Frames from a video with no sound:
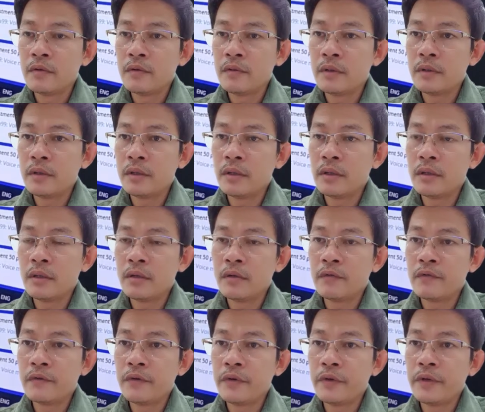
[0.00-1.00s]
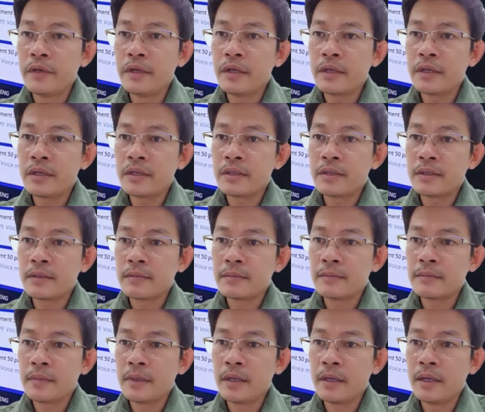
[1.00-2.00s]
for Unix
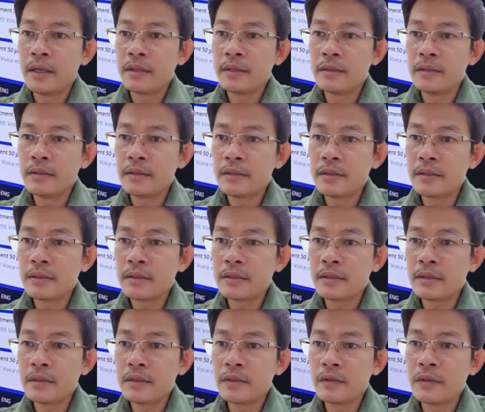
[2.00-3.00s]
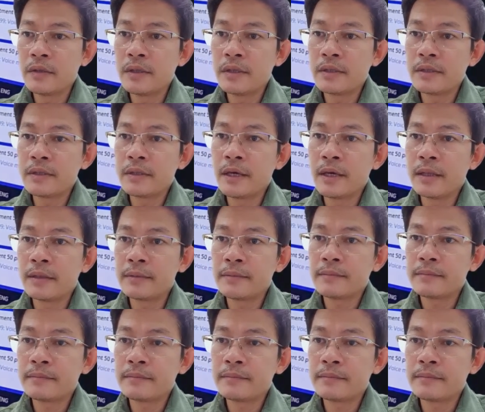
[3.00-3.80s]
and just agree and start.